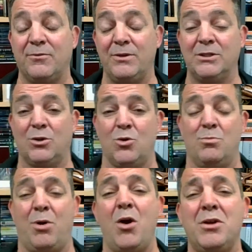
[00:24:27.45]
physical
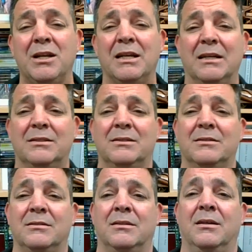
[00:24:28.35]

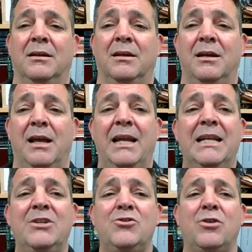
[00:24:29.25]
brokenness, an
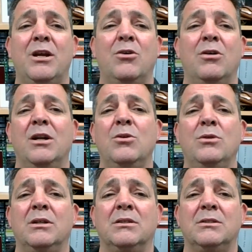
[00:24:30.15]
injury or an
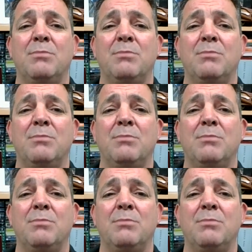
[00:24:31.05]
illness.